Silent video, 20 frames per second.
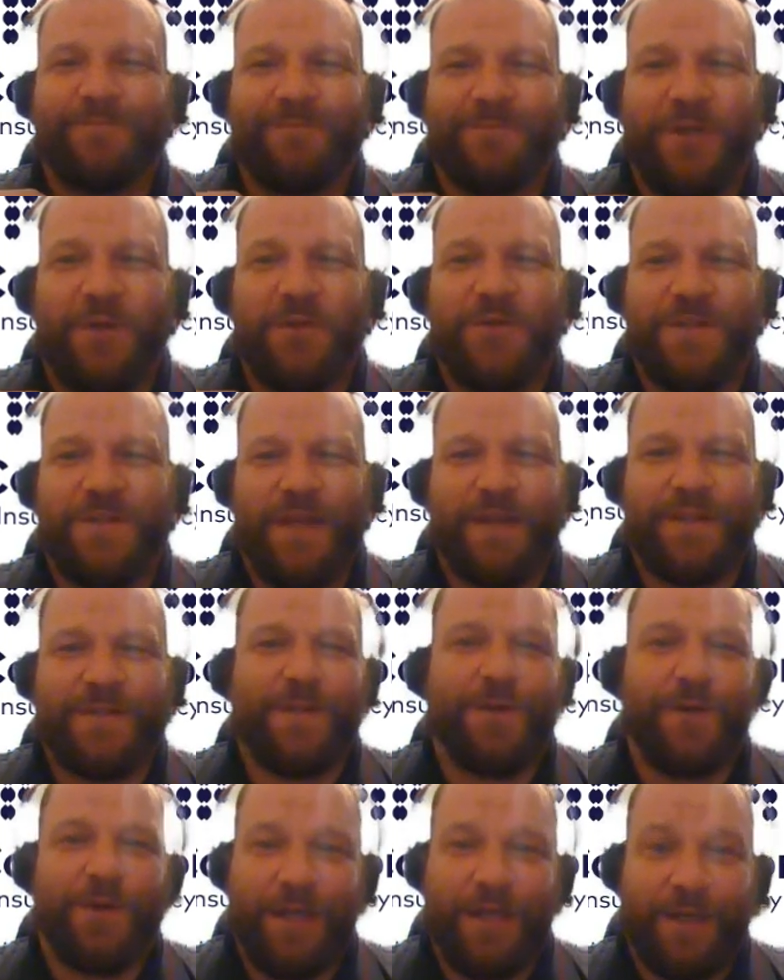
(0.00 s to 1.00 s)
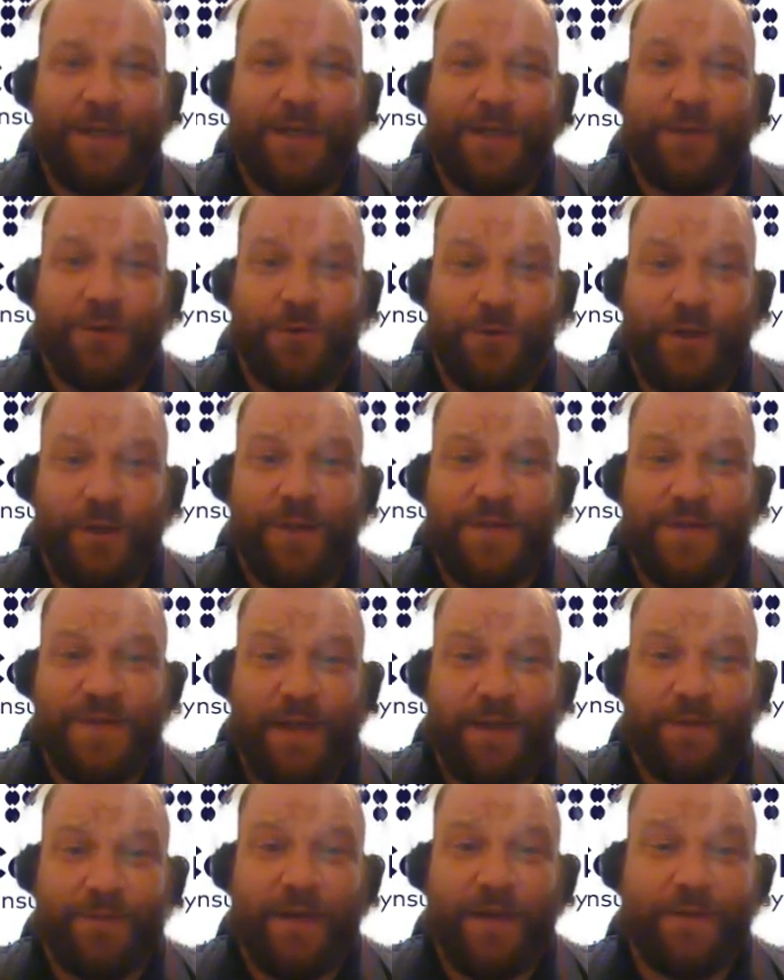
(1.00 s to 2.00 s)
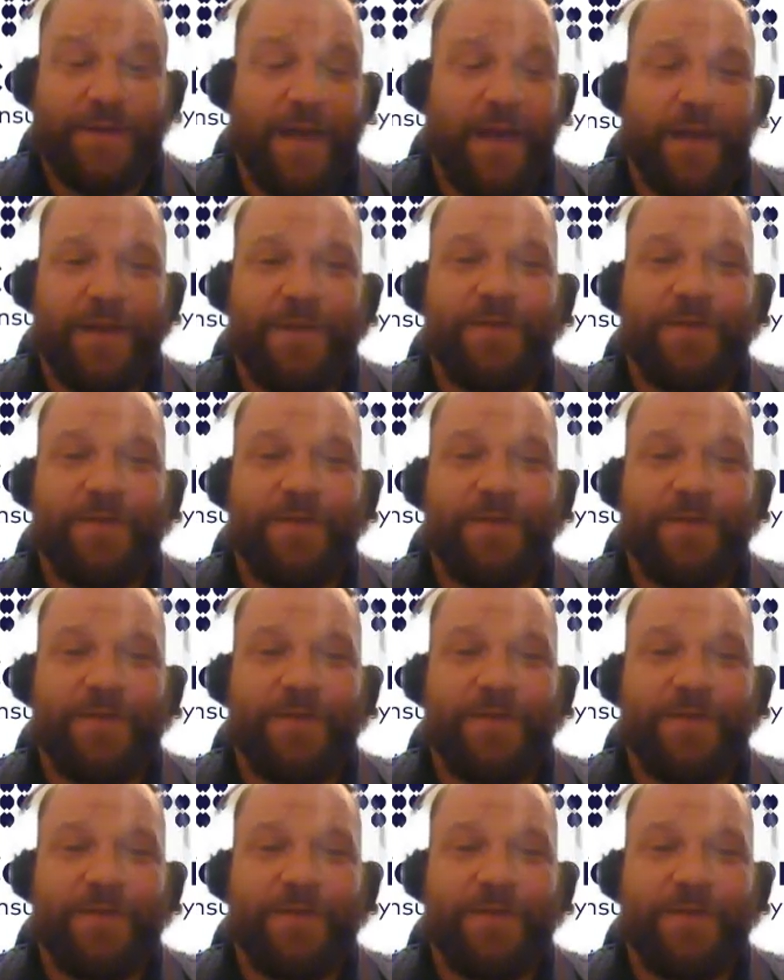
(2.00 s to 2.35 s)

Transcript: those states that are getting in insane like that.